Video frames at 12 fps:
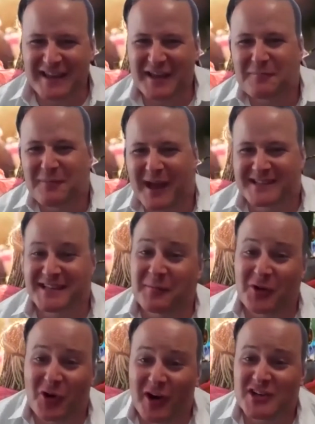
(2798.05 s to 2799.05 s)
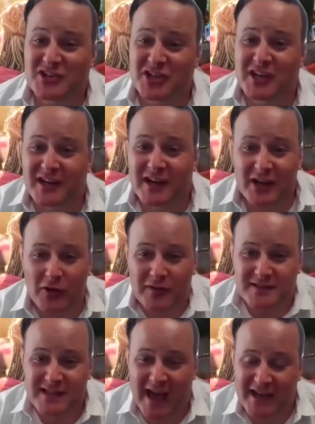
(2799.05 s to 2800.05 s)
The impact on immigration, and I
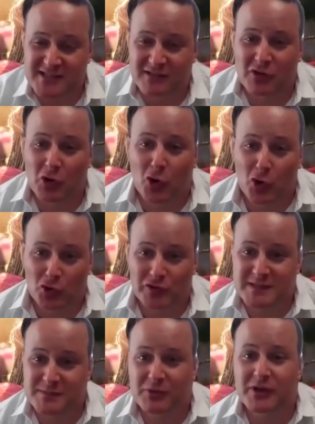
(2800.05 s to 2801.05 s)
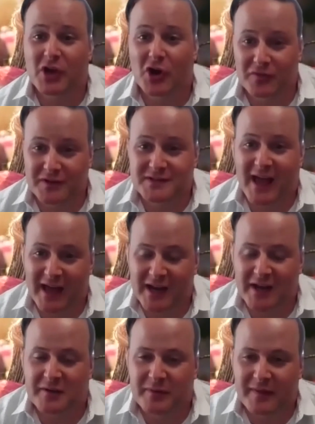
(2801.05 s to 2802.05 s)
know the data is a little old, it's pre-COVID
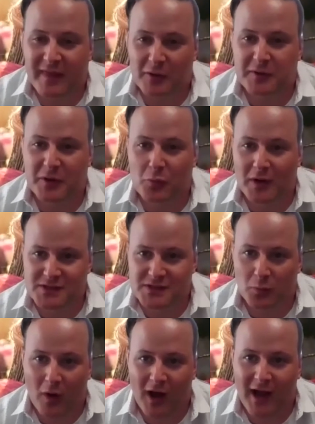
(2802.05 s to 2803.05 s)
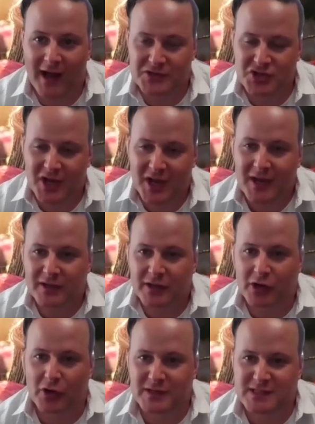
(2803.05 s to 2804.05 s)
data, but that'll be one to watch,
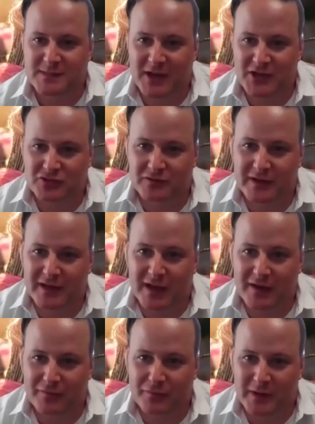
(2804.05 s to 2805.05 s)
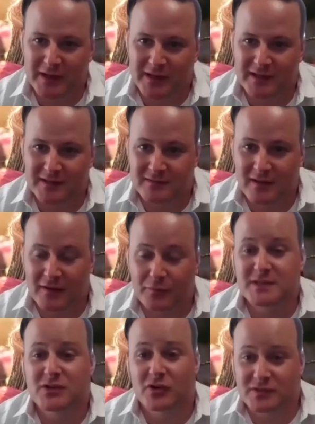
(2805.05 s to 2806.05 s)
especially if
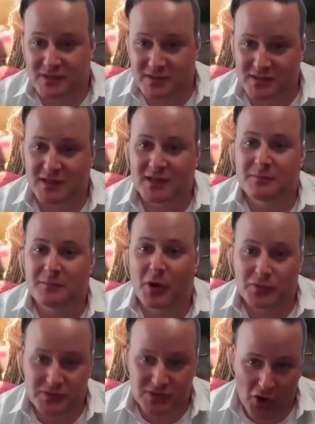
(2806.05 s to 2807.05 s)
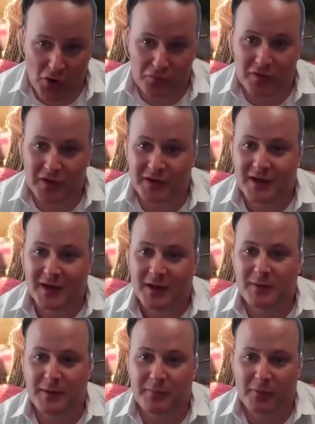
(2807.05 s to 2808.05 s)
we start to see post-COVID
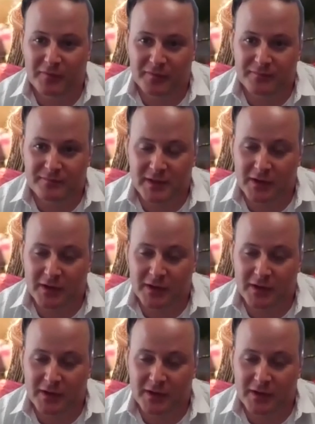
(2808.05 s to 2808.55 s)
people,